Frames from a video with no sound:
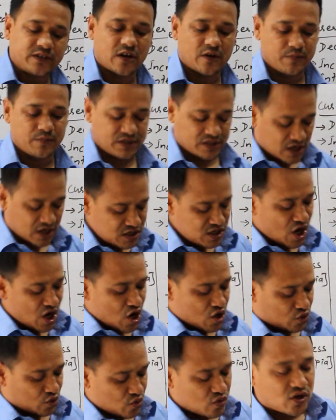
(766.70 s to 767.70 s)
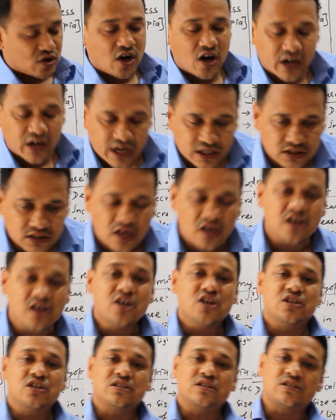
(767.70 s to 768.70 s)
of vision, to correct the
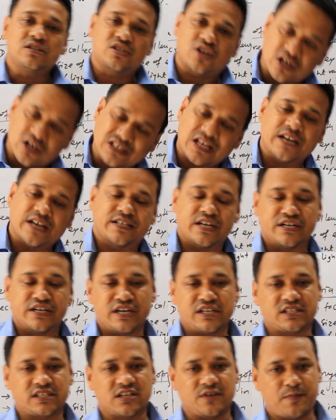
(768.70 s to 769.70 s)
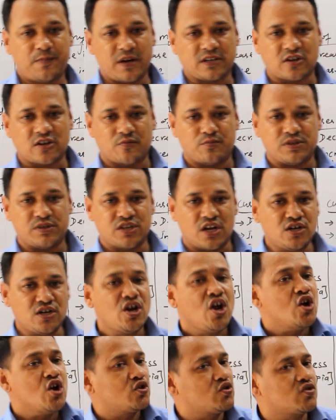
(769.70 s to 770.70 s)
short-sightedness defect of
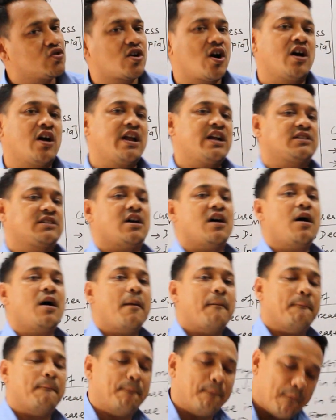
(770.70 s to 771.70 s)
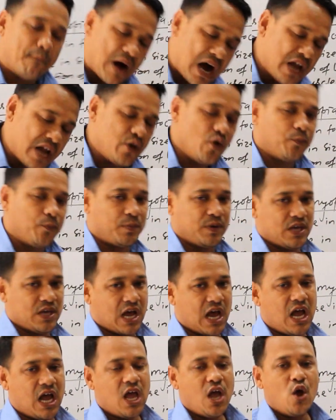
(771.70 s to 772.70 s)
vision, to correct the
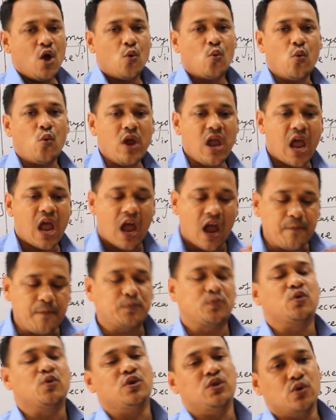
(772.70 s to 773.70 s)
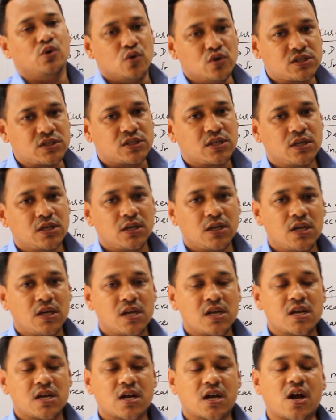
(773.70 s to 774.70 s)
myopia, we have to use
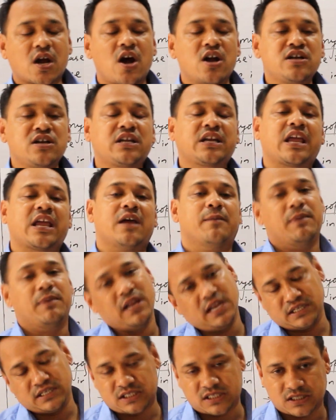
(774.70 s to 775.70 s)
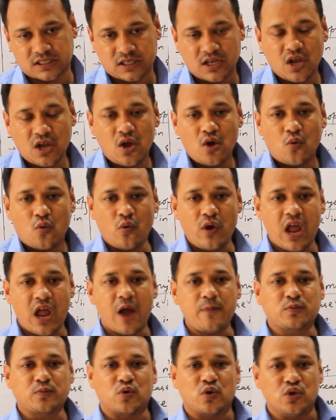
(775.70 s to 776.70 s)
concave lens. We
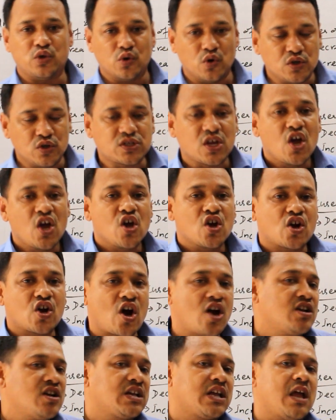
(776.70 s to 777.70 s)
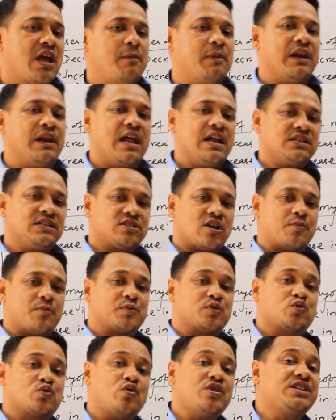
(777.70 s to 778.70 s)
have to use concave lens of
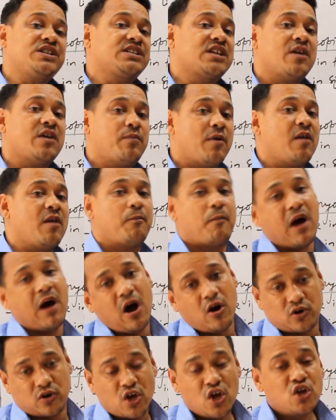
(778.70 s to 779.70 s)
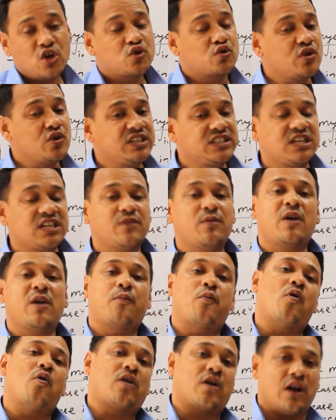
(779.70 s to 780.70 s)
suitable power,
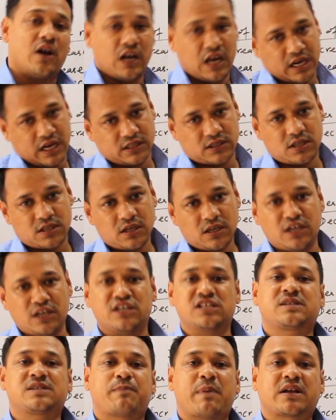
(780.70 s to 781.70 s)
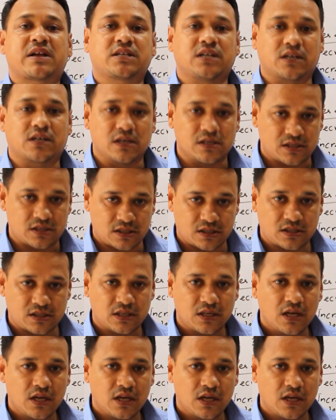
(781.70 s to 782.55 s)
suitable focal length in spectacles.